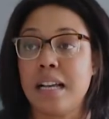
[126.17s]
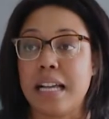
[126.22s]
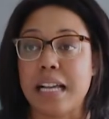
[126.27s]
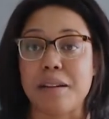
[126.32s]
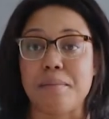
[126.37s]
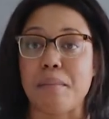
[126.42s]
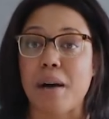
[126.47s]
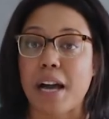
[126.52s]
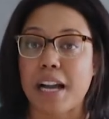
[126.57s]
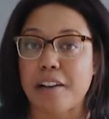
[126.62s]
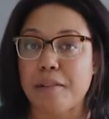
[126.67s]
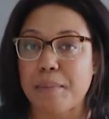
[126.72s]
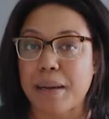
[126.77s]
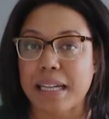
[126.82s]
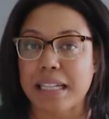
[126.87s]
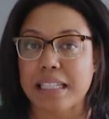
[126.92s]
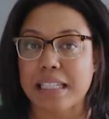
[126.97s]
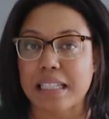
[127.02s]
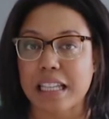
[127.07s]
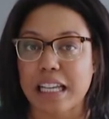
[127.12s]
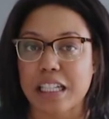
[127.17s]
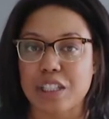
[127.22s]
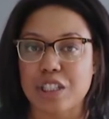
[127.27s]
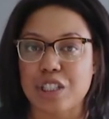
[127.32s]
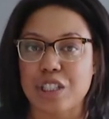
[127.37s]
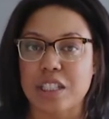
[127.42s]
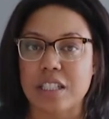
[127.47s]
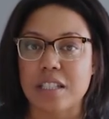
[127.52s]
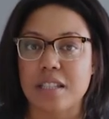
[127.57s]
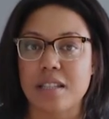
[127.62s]
admire my
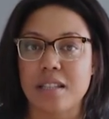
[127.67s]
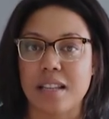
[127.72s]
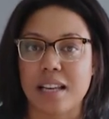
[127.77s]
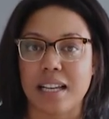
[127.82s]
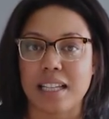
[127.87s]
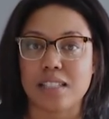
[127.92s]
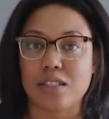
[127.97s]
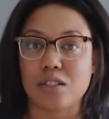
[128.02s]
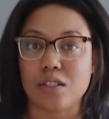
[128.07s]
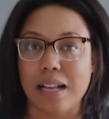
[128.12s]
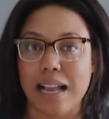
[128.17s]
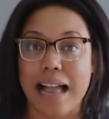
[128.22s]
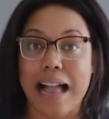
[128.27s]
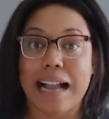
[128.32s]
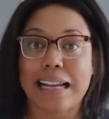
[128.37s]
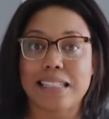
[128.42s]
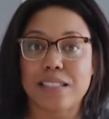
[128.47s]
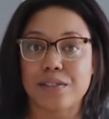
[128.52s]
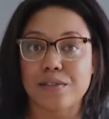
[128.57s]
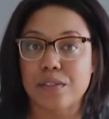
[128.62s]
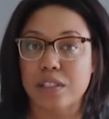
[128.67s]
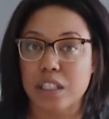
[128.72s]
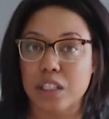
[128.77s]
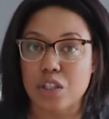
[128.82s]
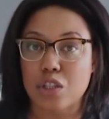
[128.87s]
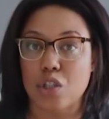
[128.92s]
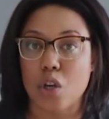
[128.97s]
collection that actively